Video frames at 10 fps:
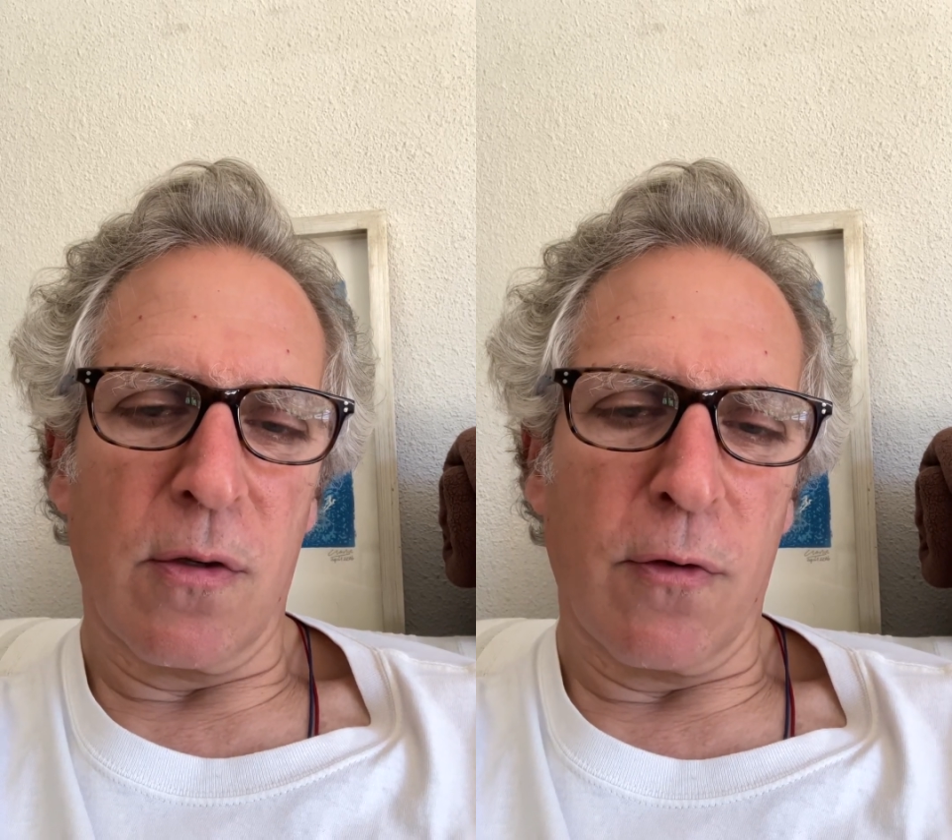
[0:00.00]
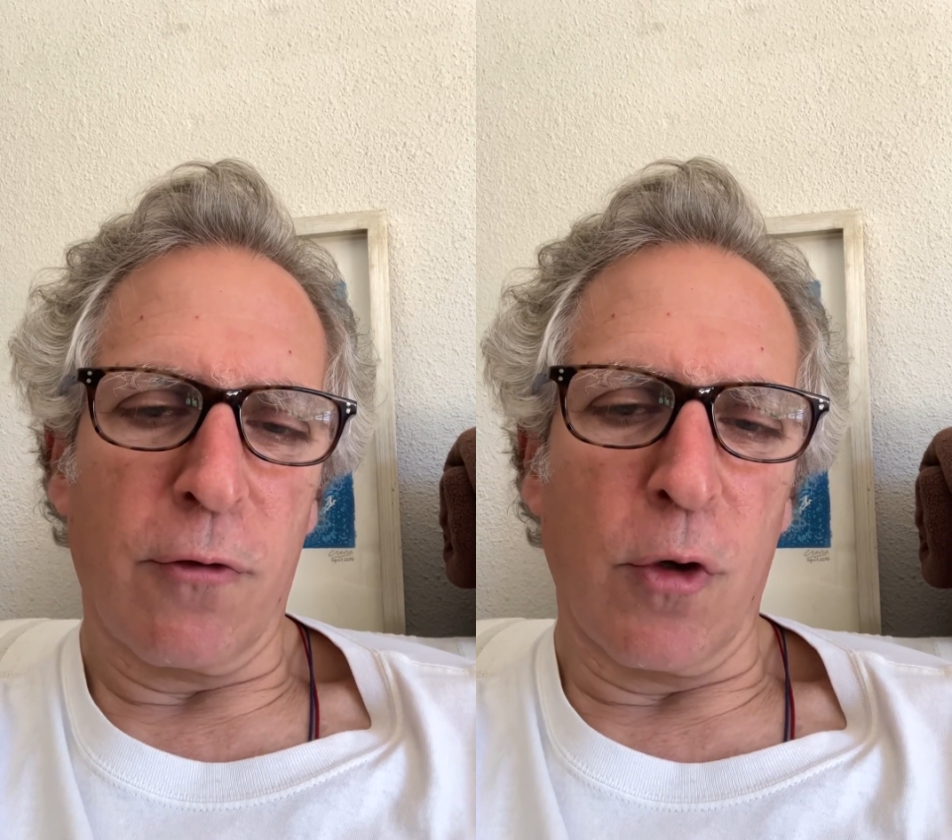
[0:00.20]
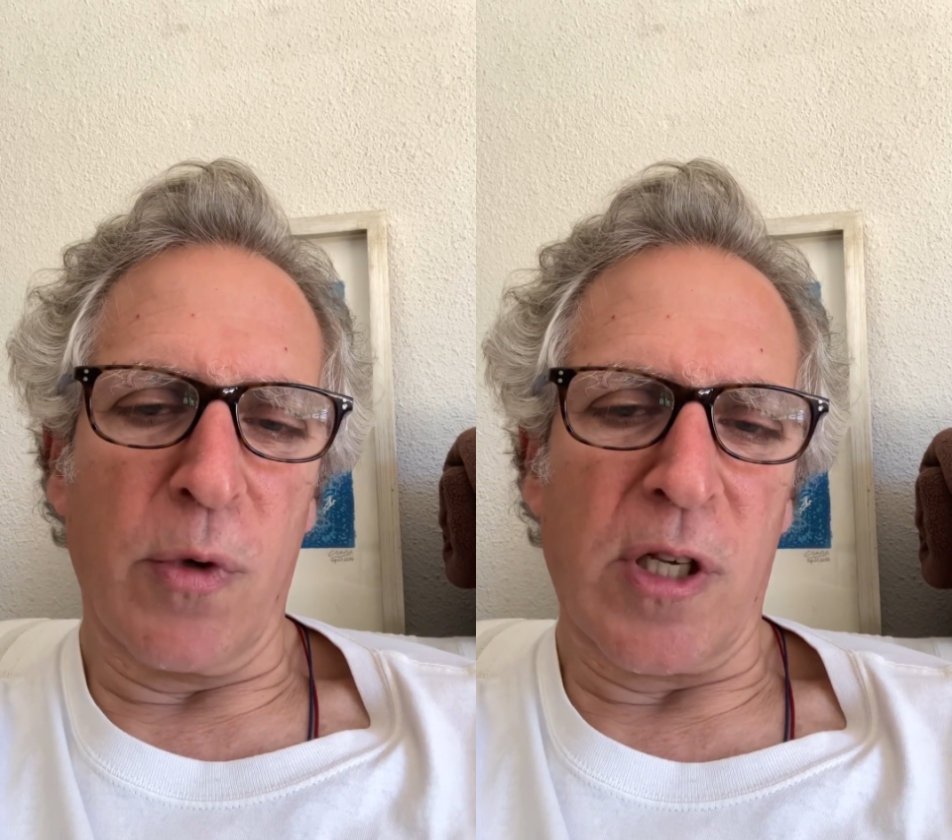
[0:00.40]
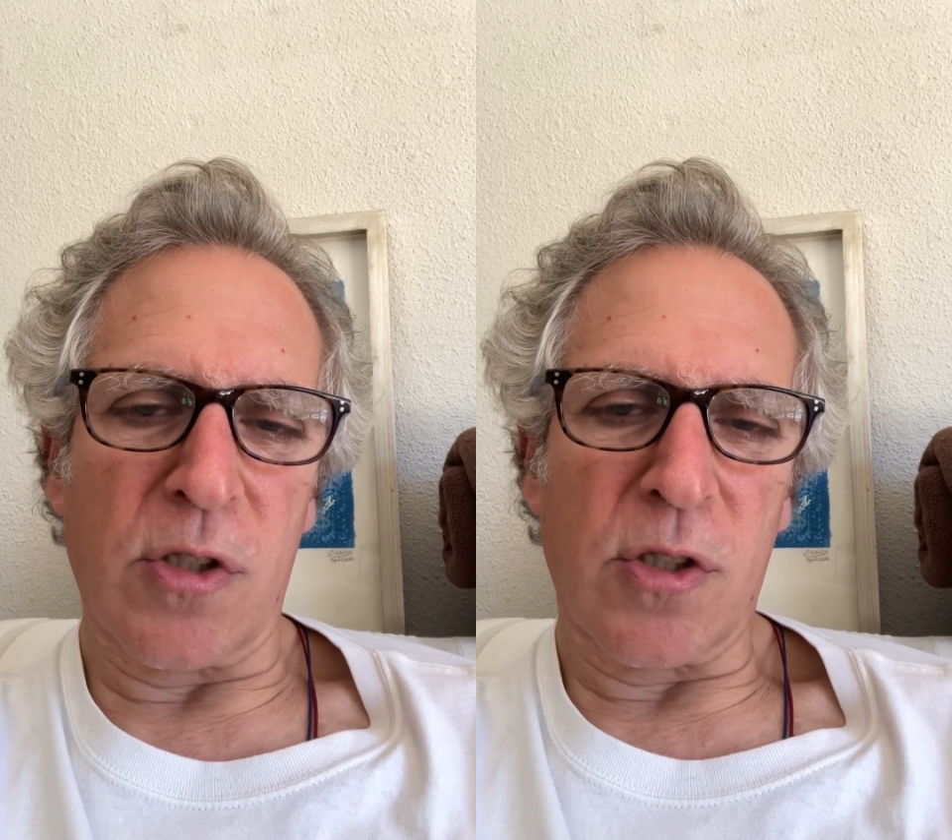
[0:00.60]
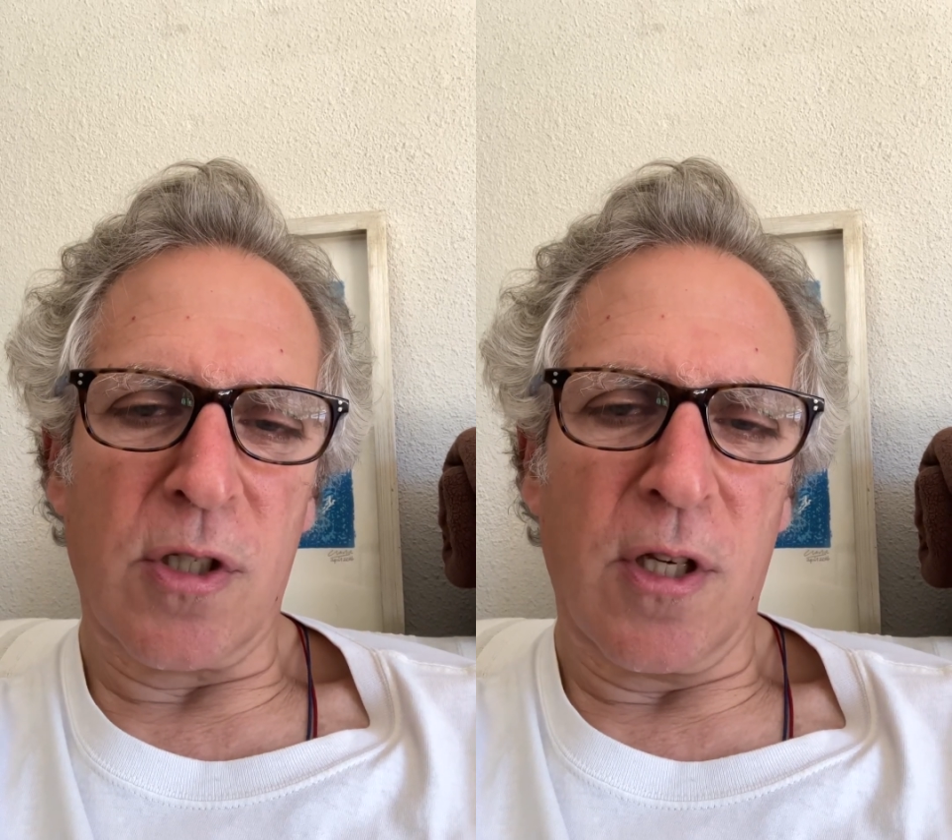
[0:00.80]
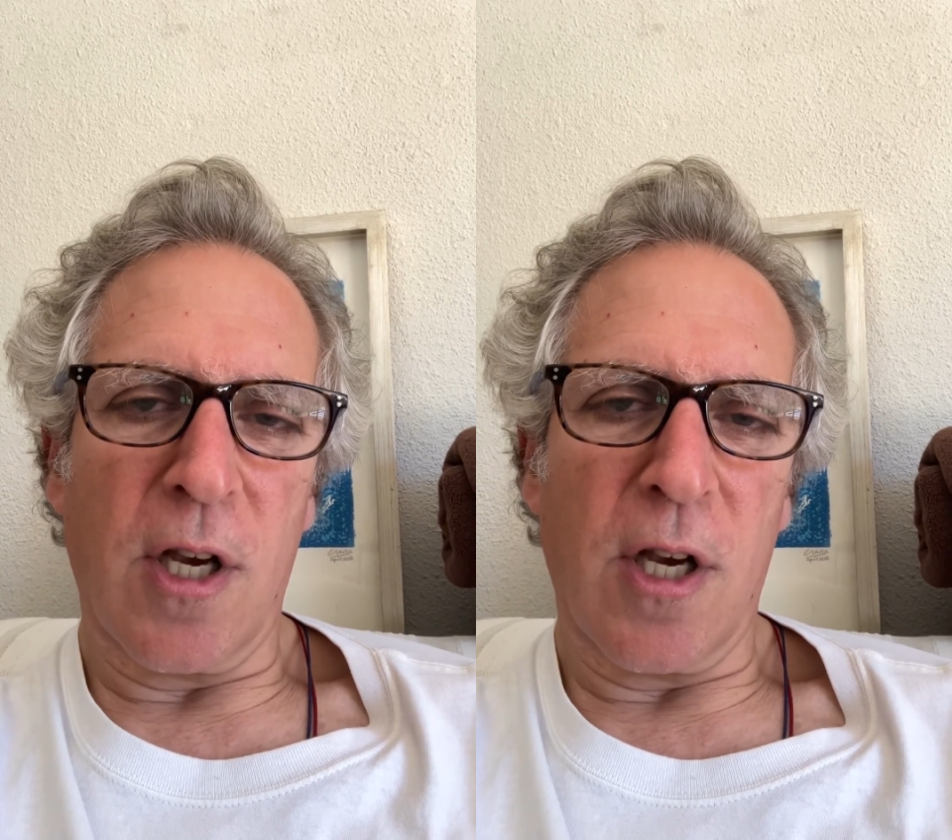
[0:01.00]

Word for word: few weeks,